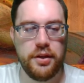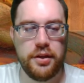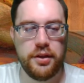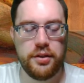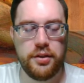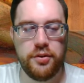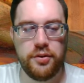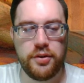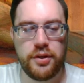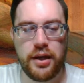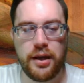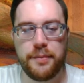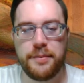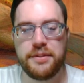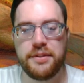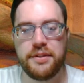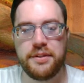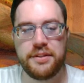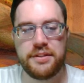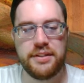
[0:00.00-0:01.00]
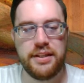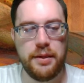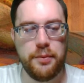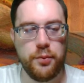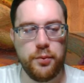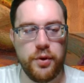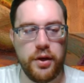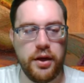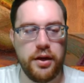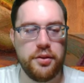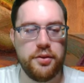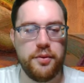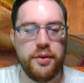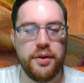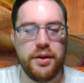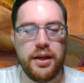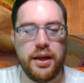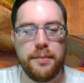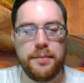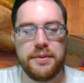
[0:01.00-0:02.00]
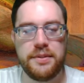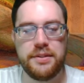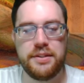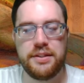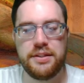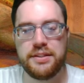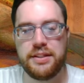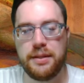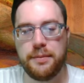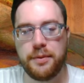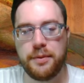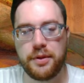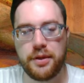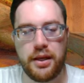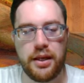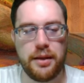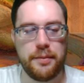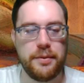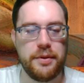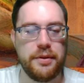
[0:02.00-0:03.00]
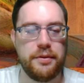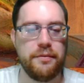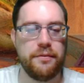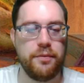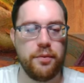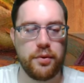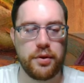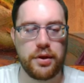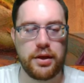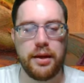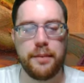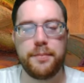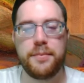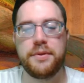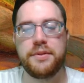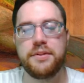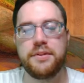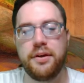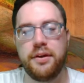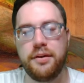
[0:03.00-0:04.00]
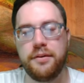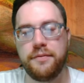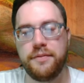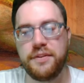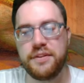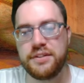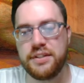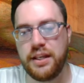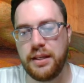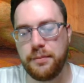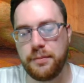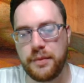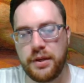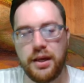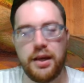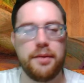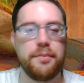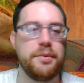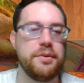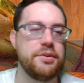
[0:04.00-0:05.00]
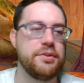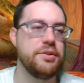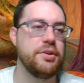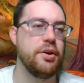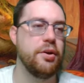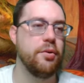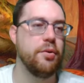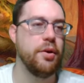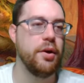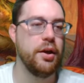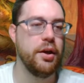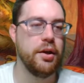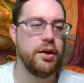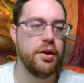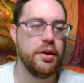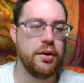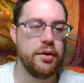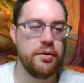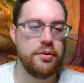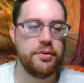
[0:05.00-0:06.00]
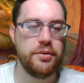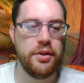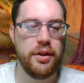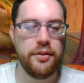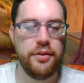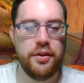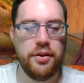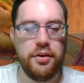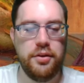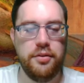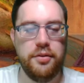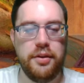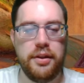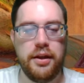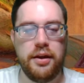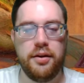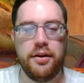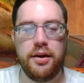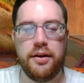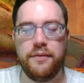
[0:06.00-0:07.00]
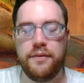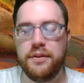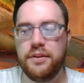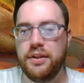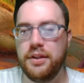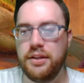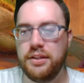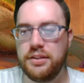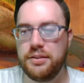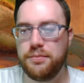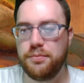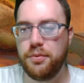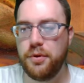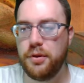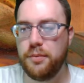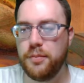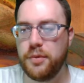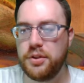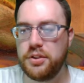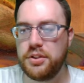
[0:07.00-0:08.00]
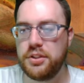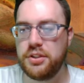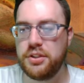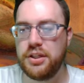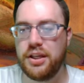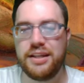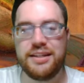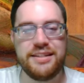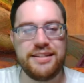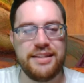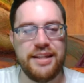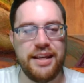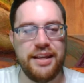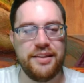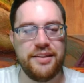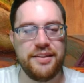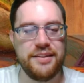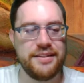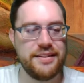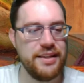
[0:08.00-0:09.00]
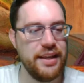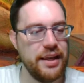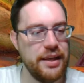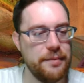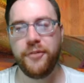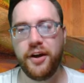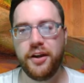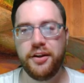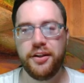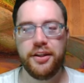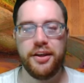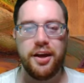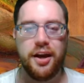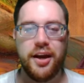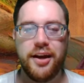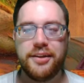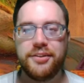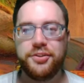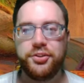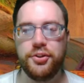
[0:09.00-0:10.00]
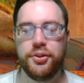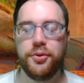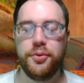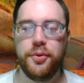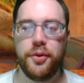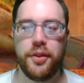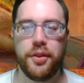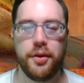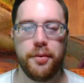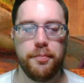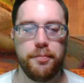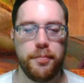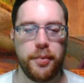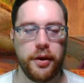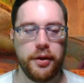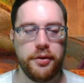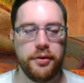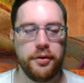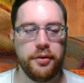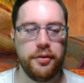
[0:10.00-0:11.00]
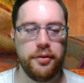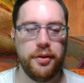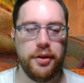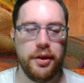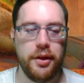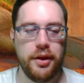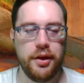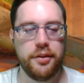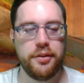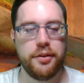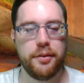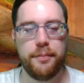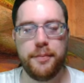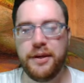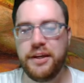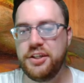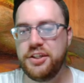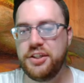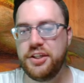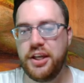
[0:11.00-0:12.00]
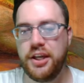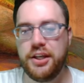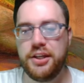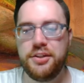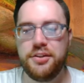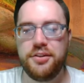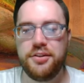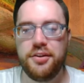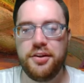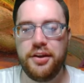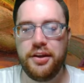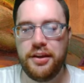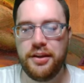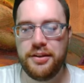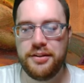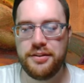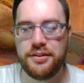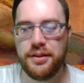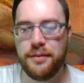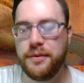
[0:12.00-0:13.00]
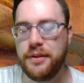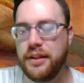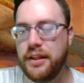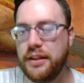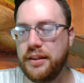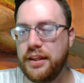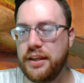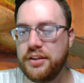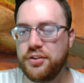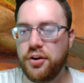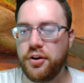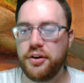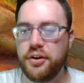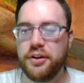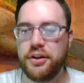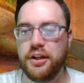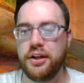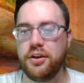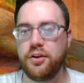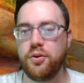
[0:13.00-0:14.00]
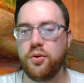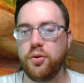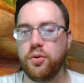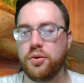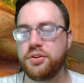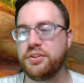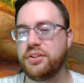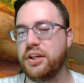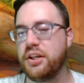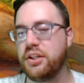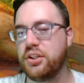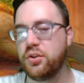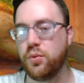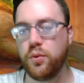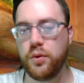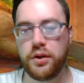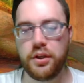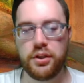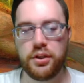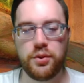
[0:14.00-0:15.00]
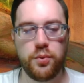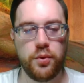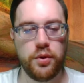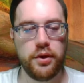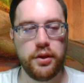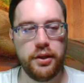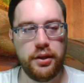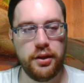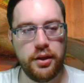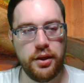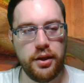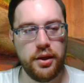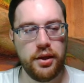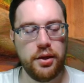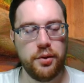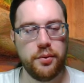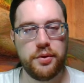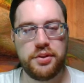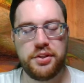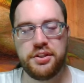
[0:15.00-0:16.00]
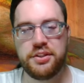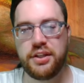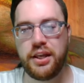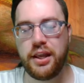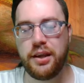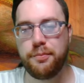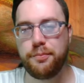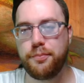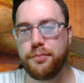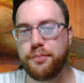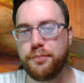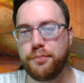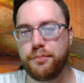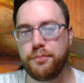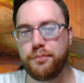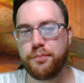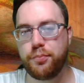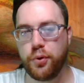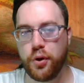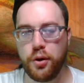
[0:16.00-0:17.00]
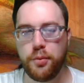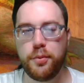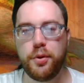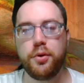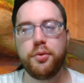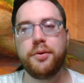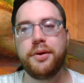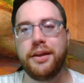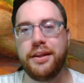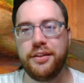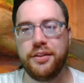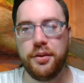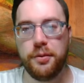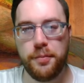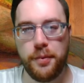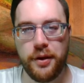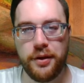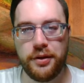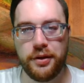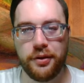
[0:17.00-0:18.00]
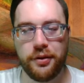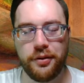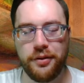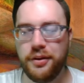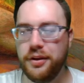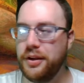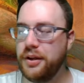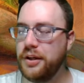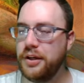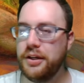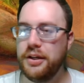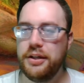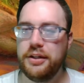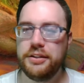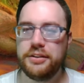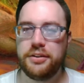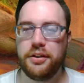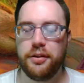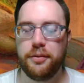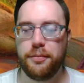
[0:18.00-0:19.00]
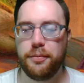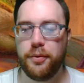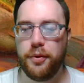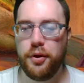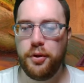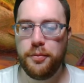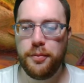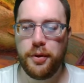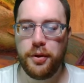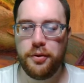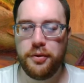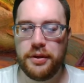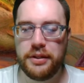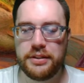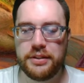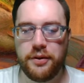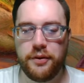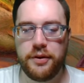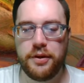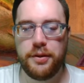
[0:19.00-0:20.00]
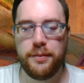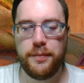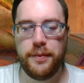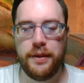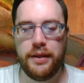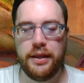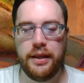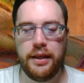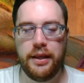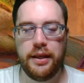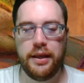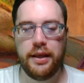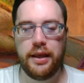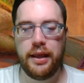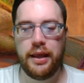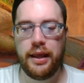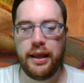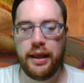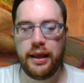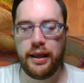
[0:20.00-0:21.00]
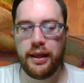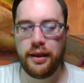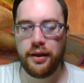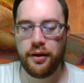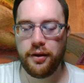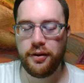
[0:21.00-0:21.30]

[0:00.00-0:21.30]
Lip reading: 2 copies of the same rare, 3 copies of the same uncommon, 4 copies of the same common. So nothing new there. Everything is pretty much stayed the same. Finally, on to the bundle. The biggest change is something that they started in Core Set 2020, which is a promo in the bundle. So the promo is going to be a